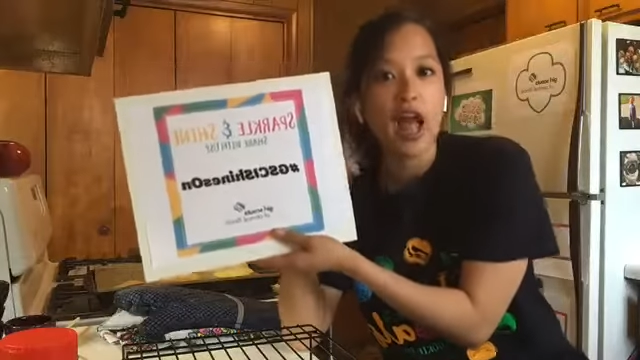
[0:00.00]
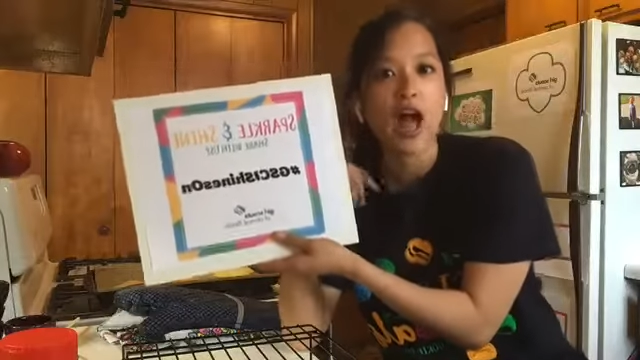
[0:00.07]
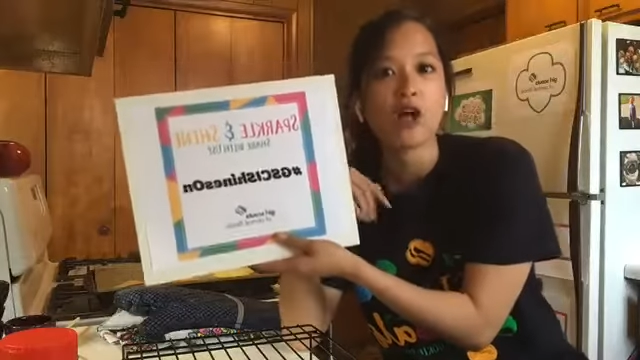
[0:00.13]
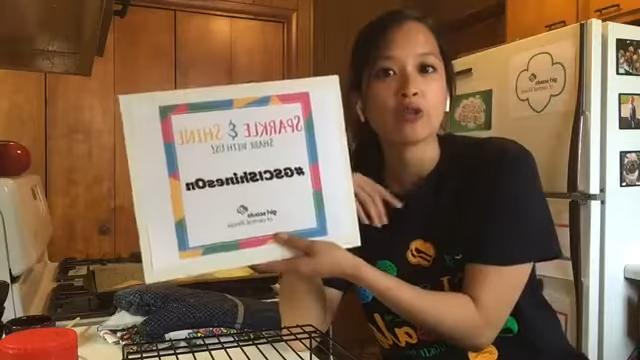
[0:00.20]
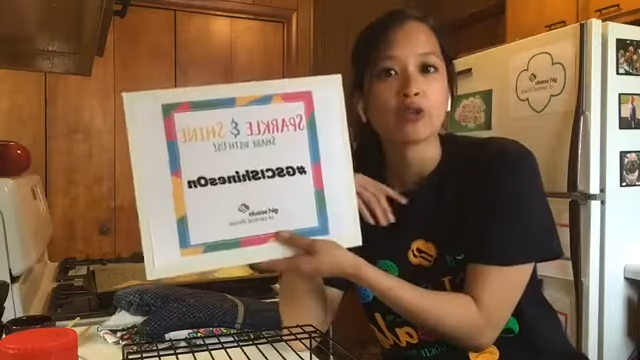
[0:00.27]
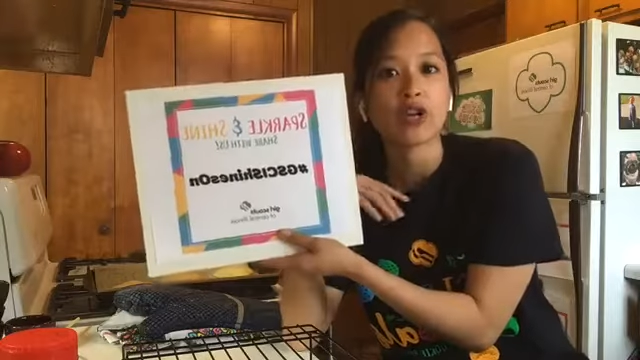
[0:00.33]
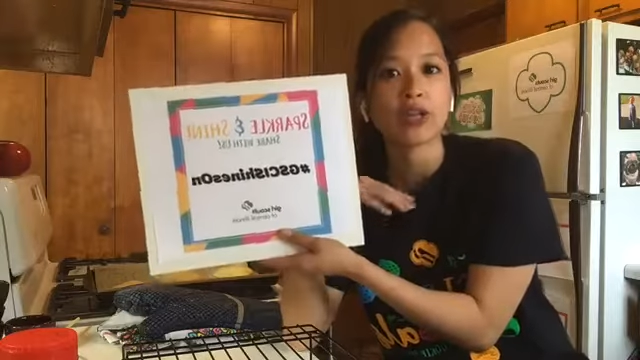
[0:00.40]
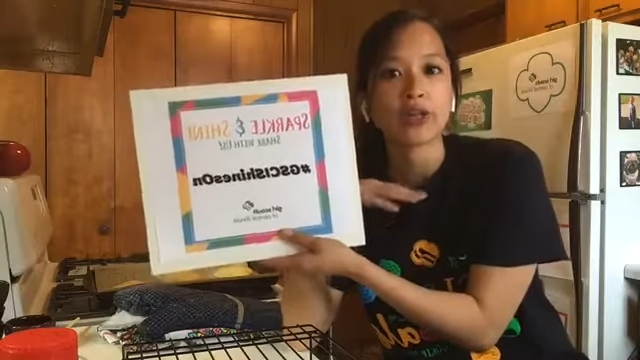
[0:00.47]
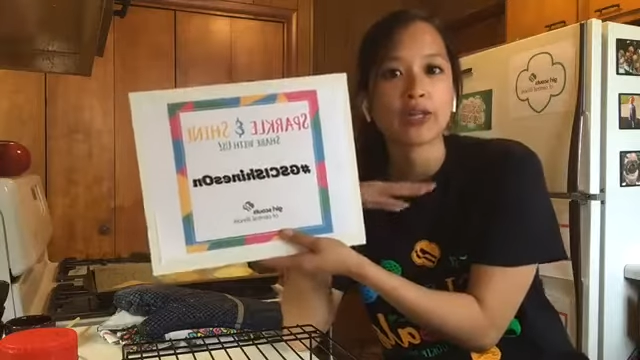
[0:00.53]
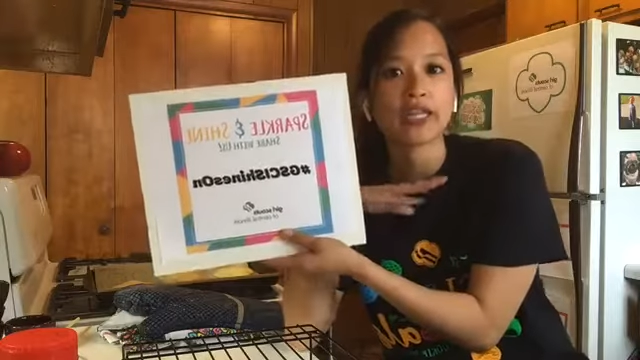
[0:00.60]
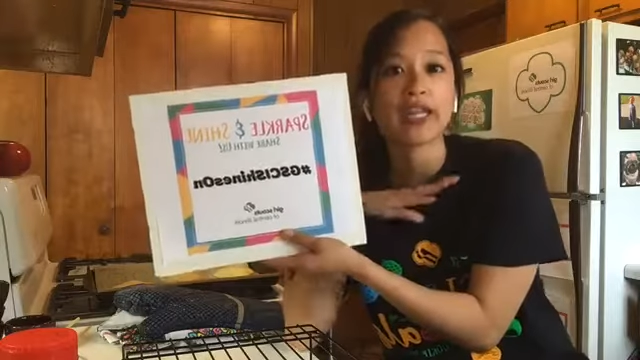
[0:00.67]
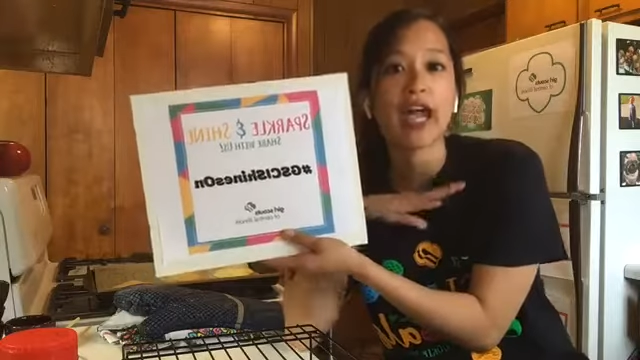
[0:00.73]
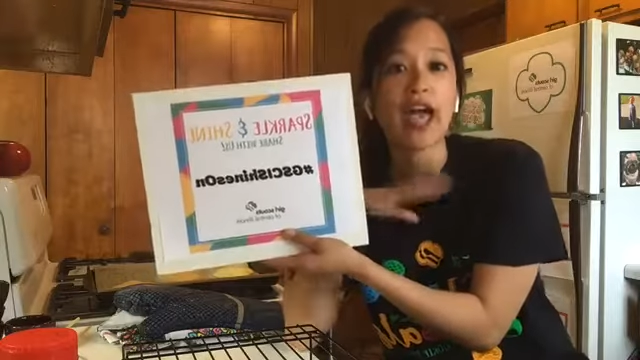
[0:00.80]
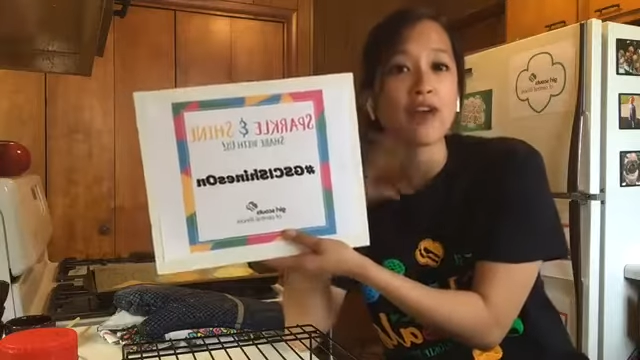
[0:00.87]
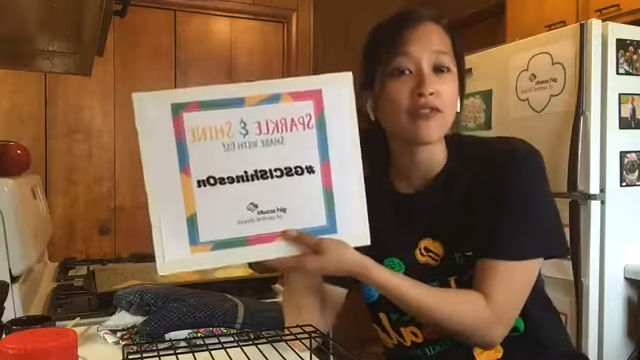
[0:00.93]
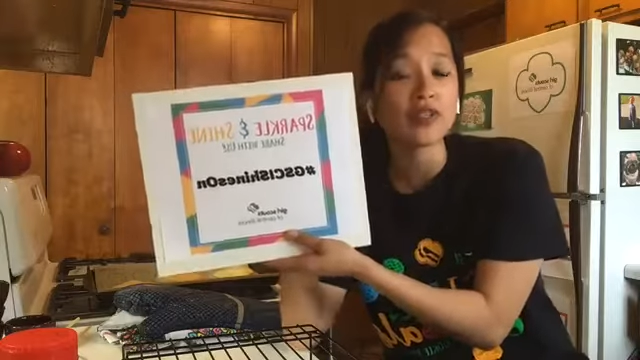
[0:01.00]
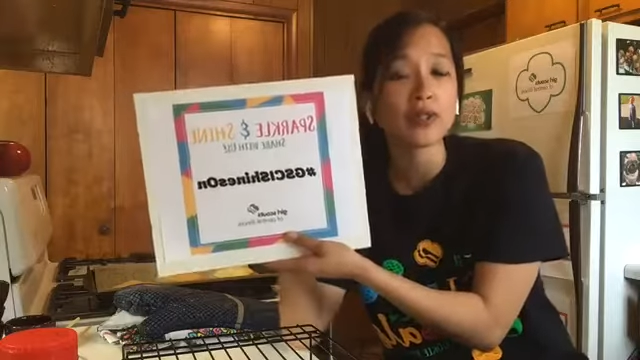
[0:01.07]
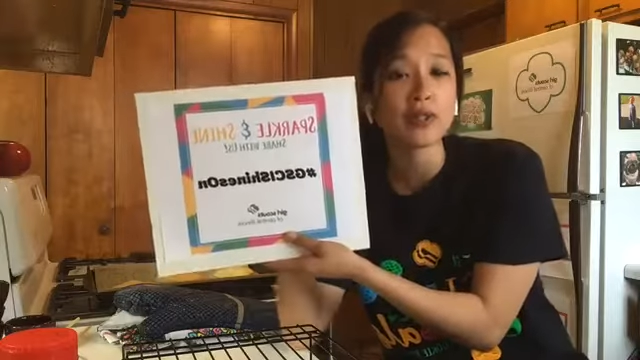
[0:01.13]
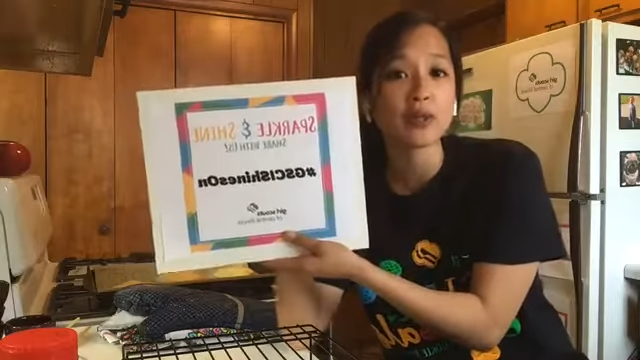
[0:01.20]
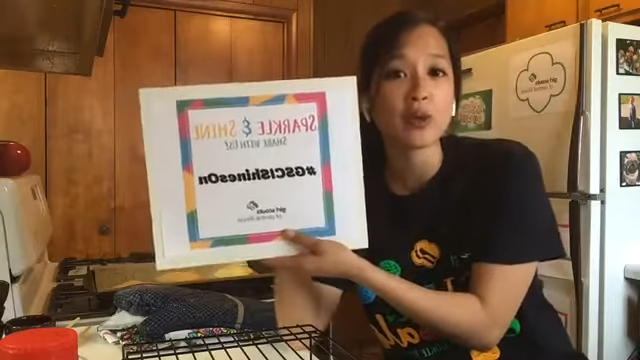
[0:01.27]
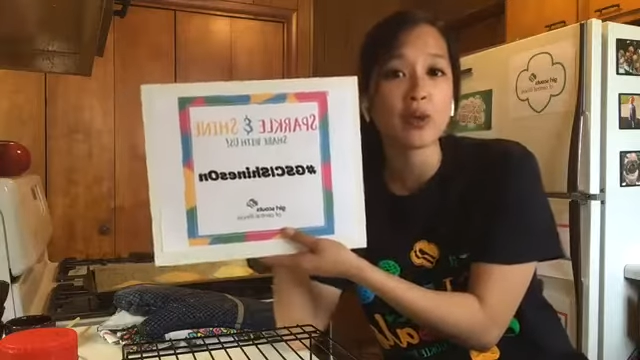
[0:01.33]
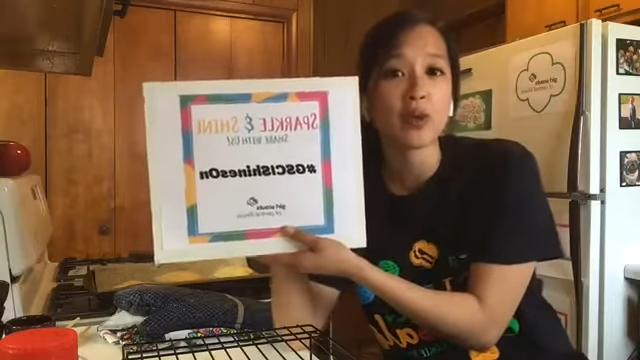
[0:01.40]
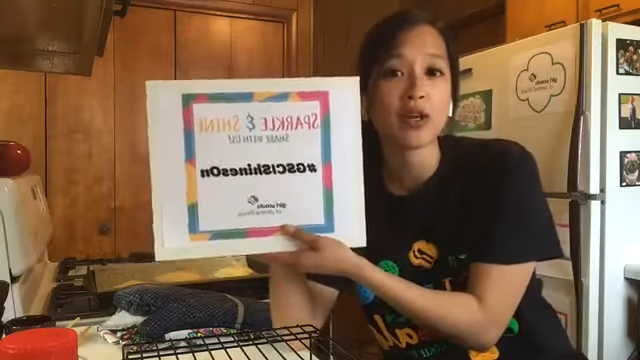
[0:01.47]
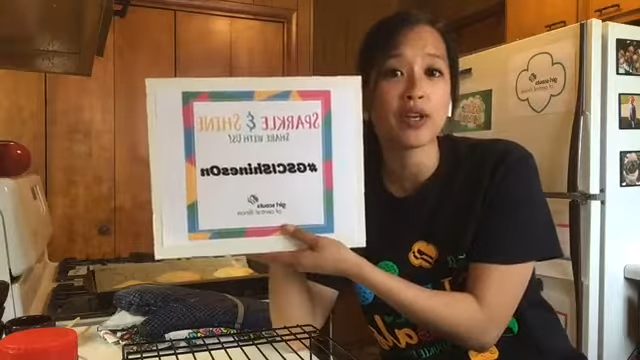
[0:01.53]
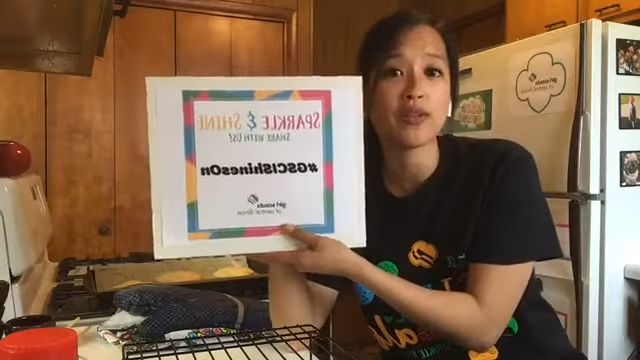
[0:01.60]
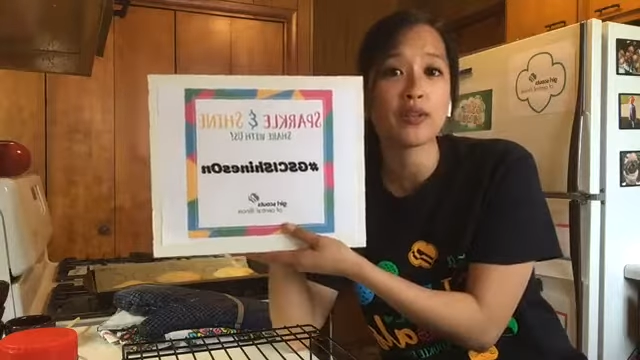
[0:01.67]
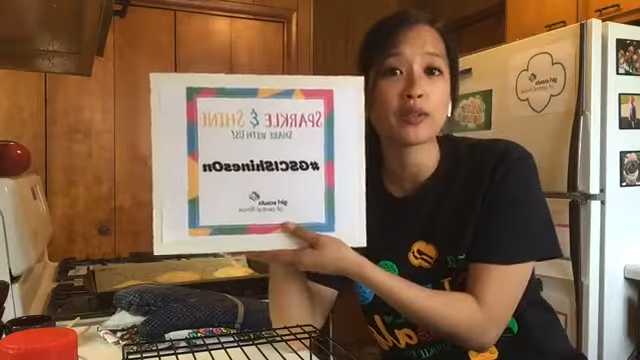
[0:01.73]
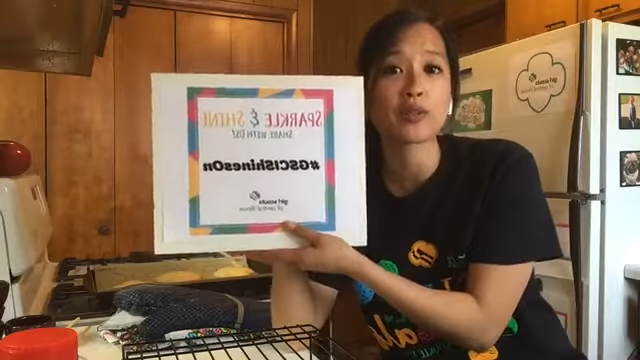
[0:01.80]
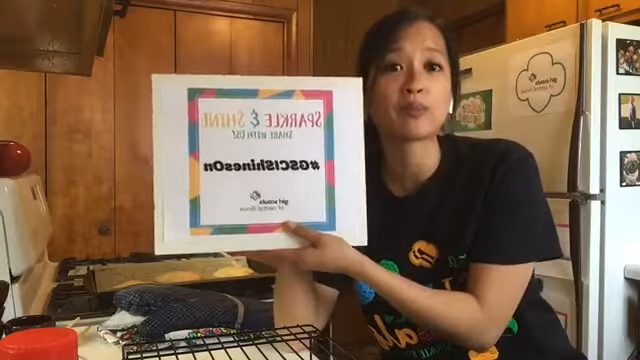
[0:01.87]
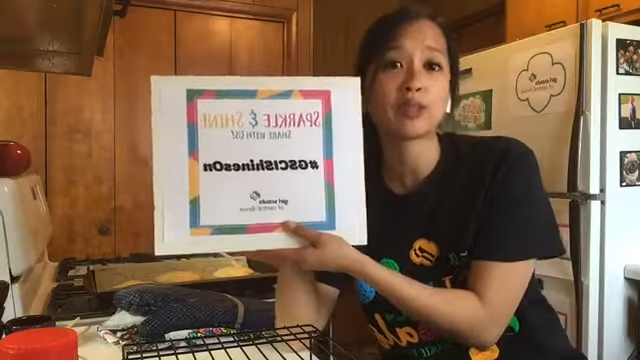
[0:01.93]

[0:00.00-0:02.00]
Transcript: I'll try to look at every single one of yours.